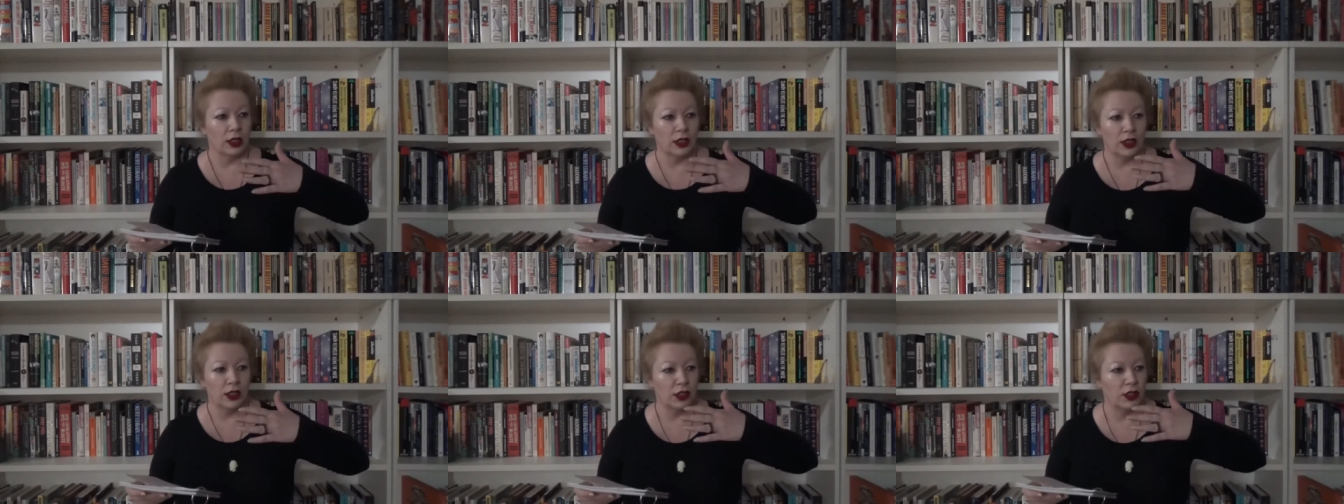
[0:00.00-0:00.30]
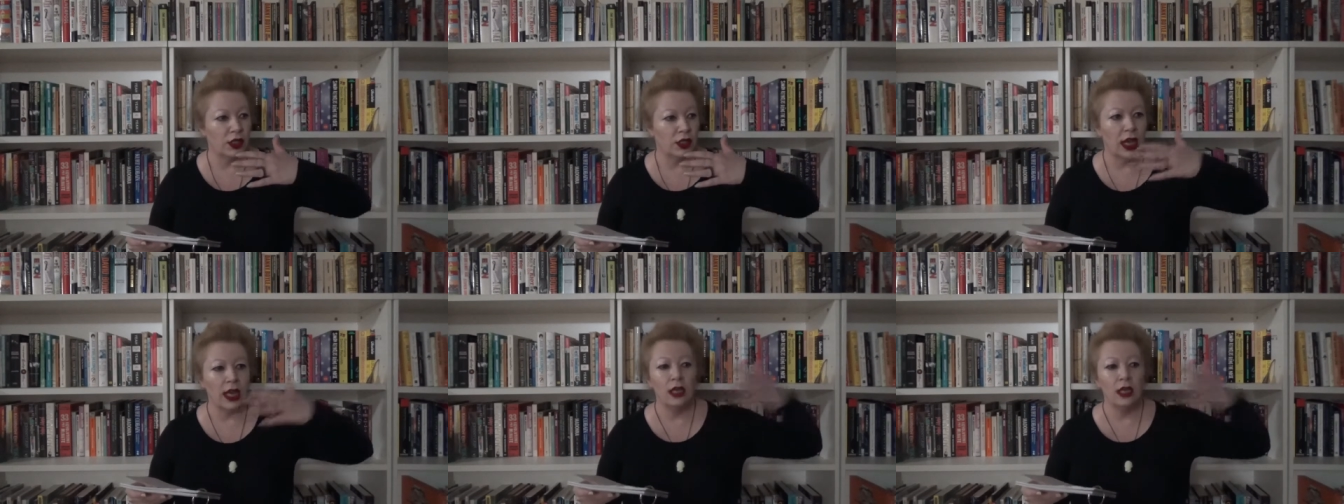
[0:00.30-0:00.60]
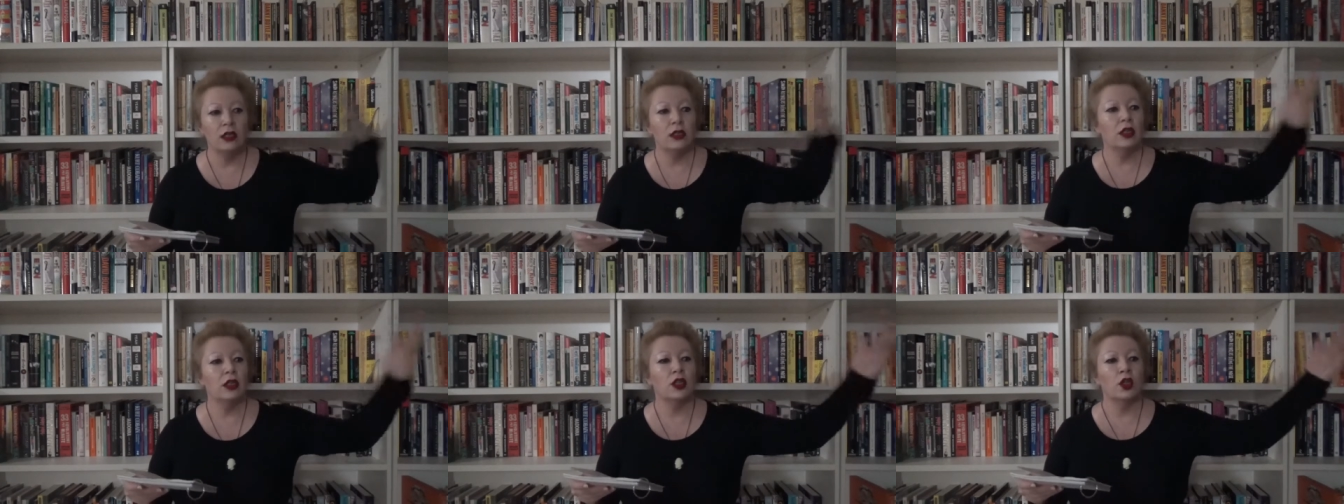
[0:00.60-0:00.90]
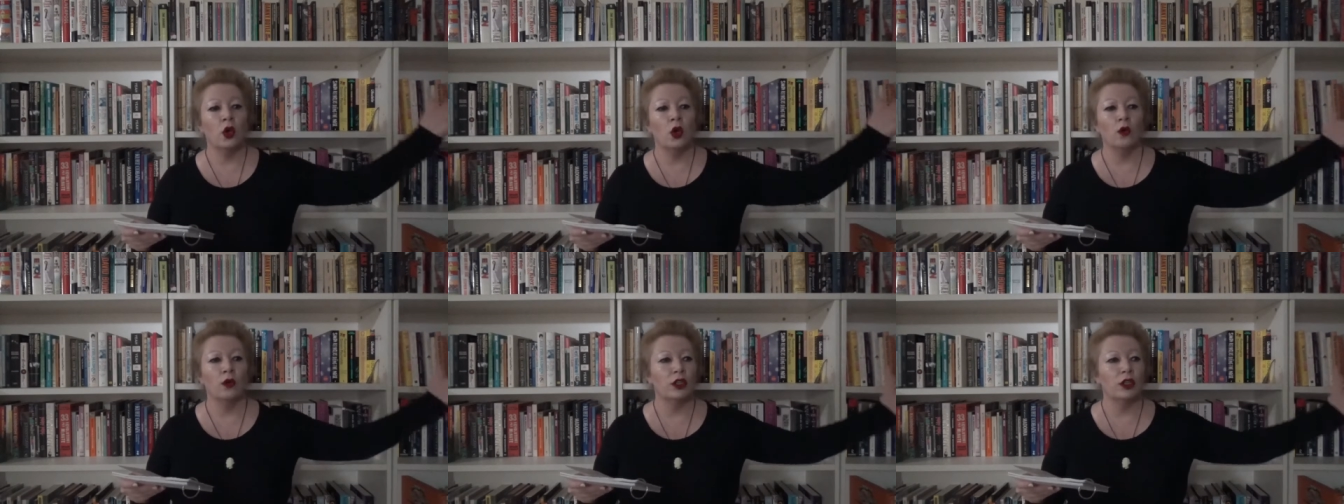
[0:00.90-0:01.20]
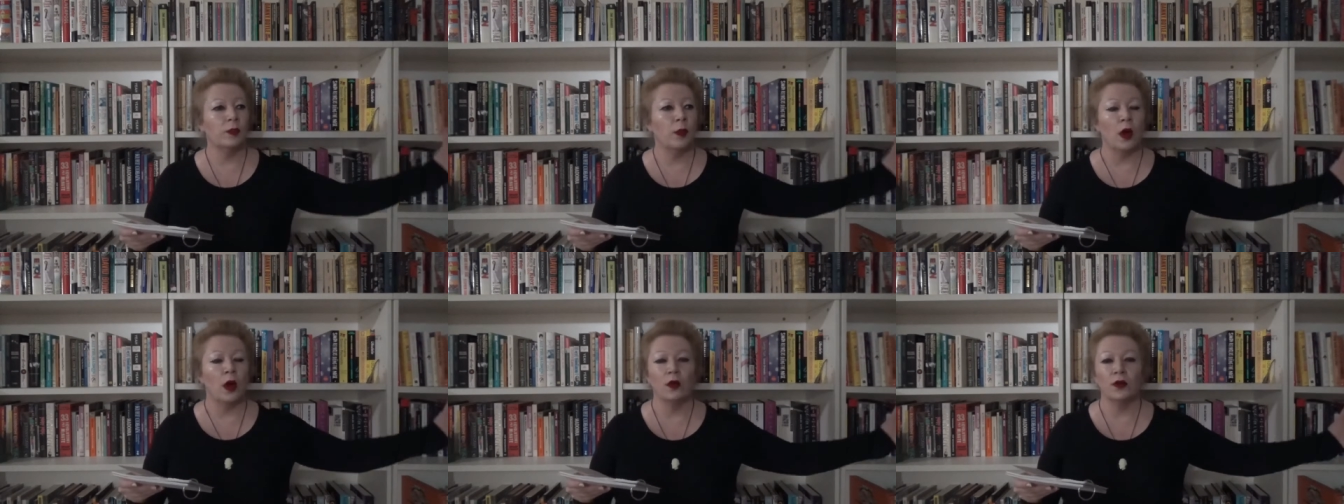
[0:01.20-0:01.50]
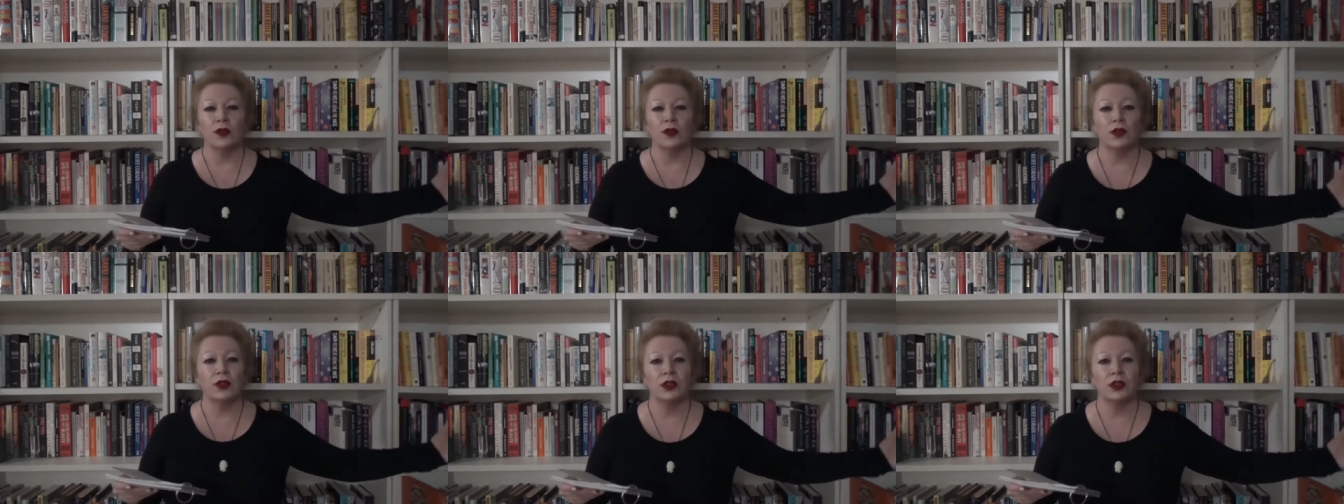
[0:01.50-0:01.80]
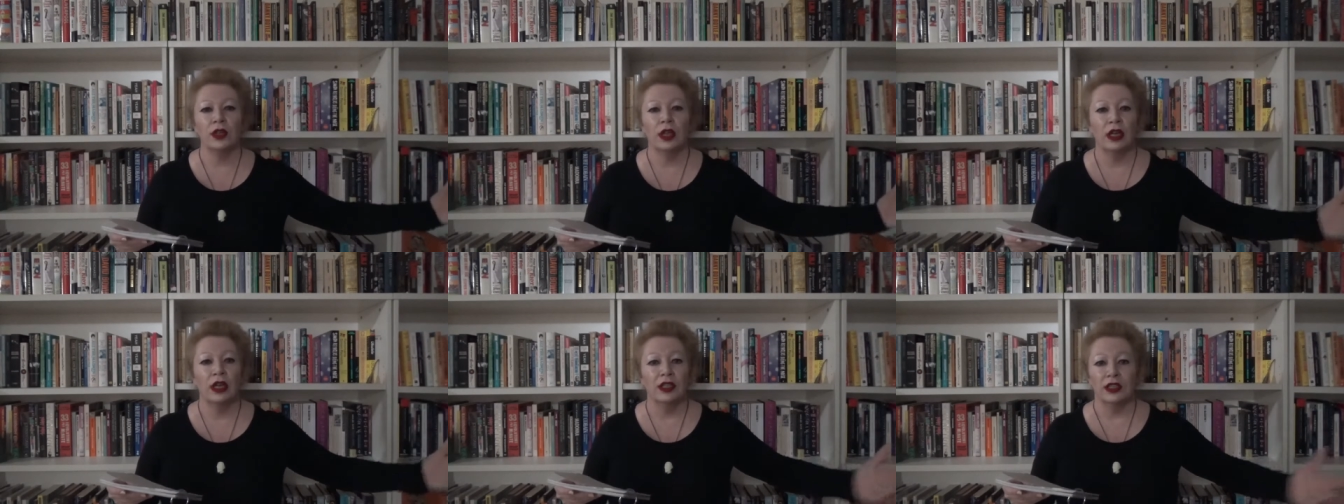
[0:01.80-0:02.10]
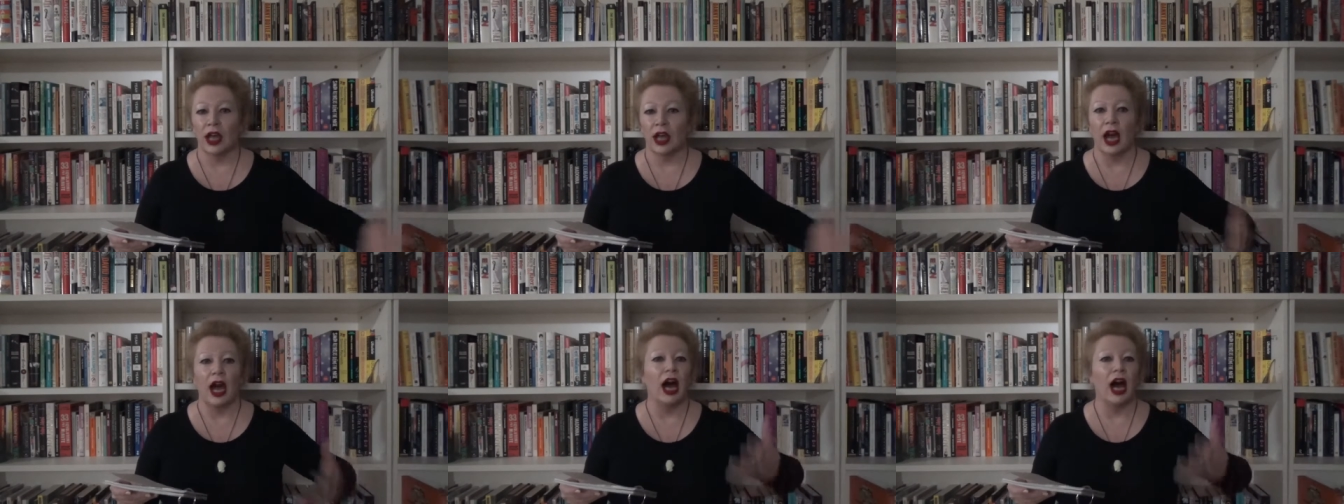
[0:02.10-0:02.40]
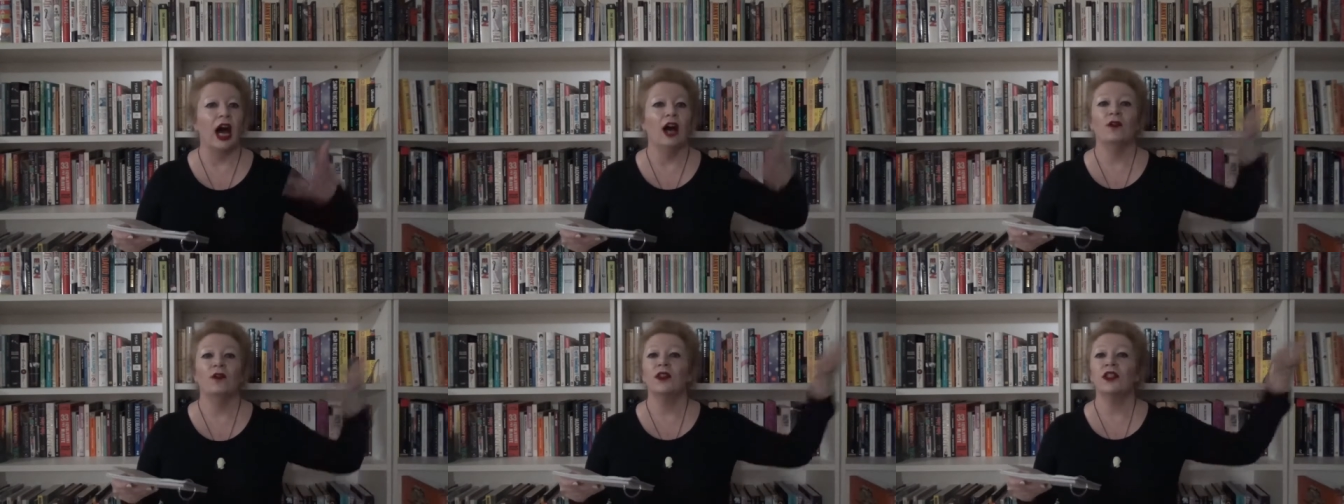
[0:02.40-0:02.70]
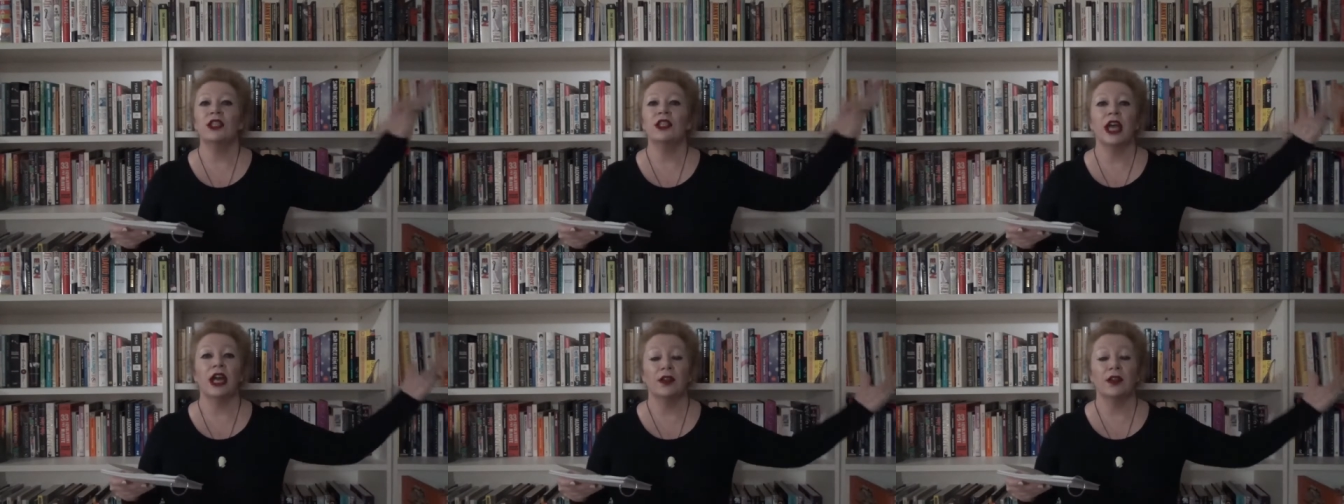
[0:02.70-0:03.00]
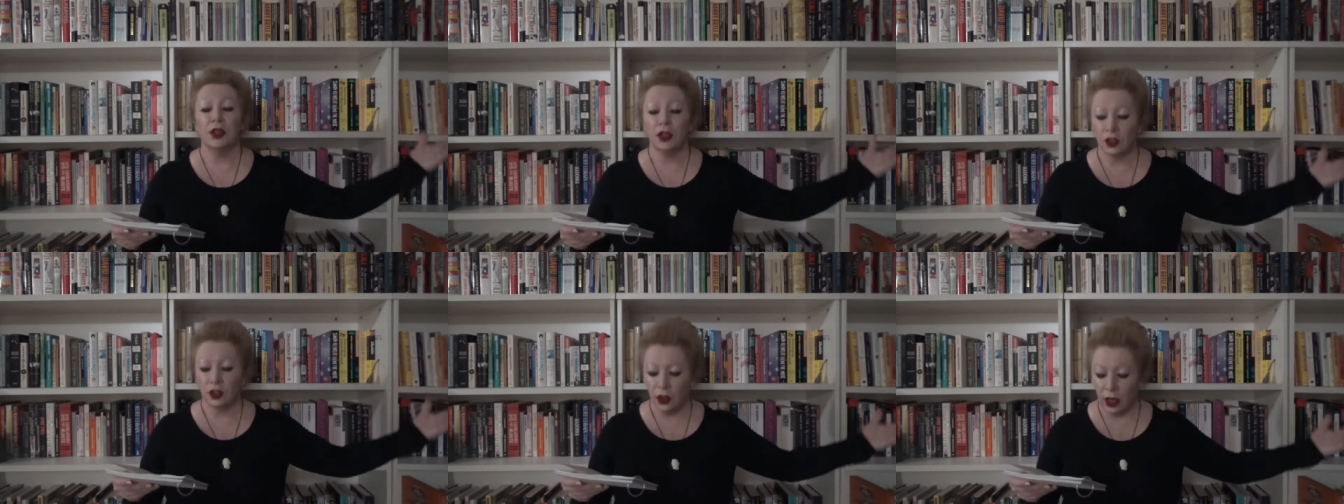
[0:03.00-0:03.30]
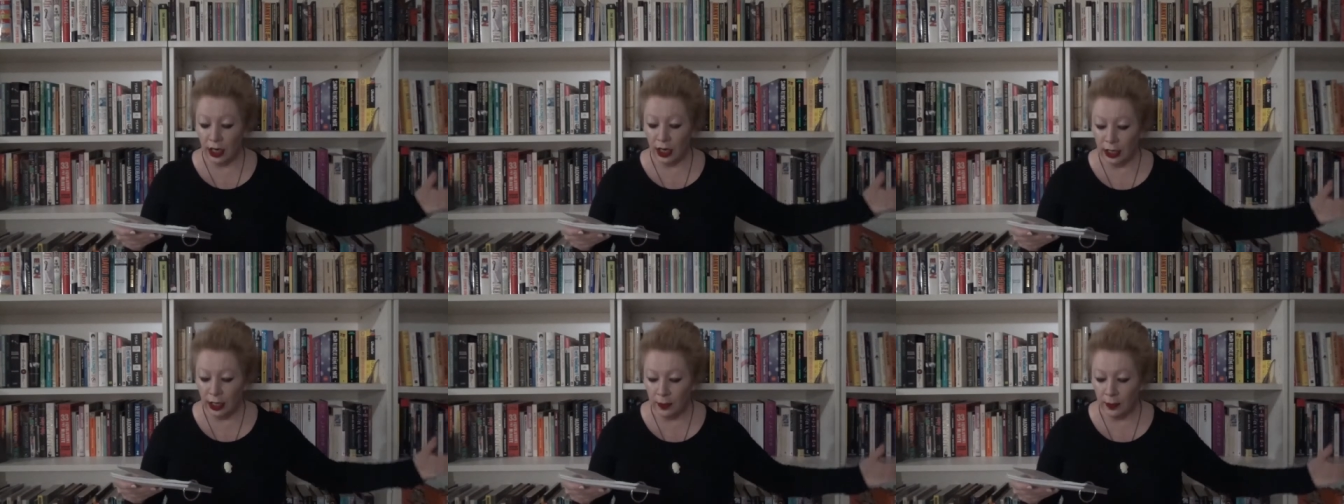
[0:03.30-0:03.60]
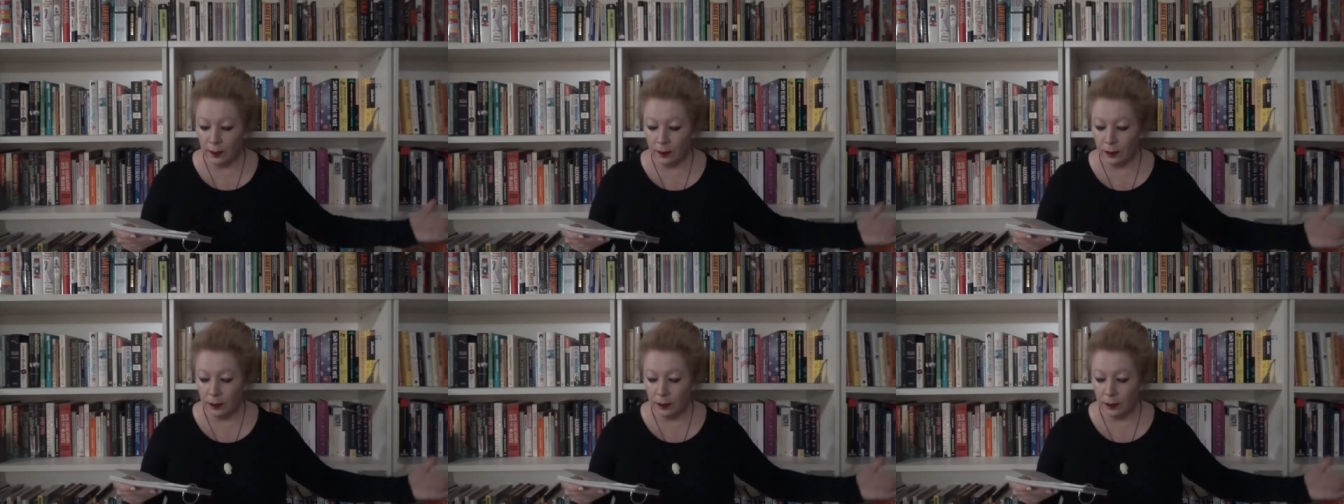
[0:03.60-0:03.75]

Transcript: send your response to half of South Australia.